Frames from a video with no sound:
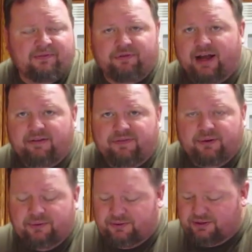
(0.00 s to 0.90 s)
fried
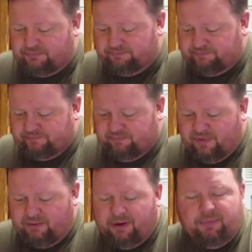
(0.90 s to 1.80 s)
foods,
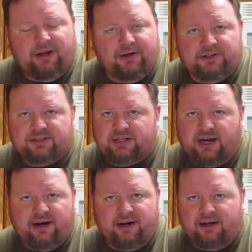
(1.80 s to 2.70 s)
maybe you're just
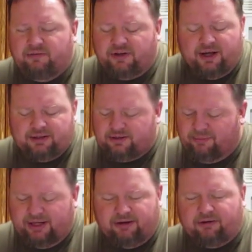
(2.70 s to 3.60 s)
tired. Of, you've caught
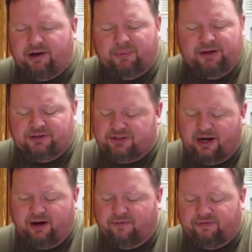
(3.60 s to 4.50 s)
so many crappie, you're
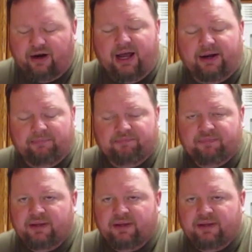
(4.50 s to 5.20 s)
tired of frying them.